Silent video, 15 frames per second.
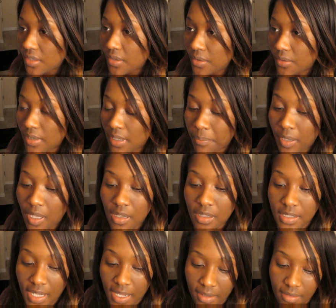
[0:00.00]
So I
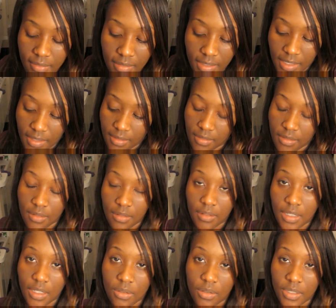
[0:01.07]
punked out and
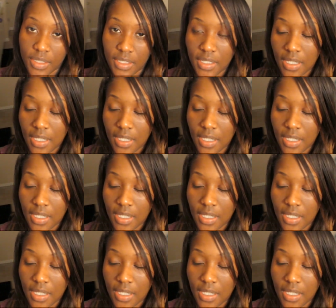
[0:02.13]
I called the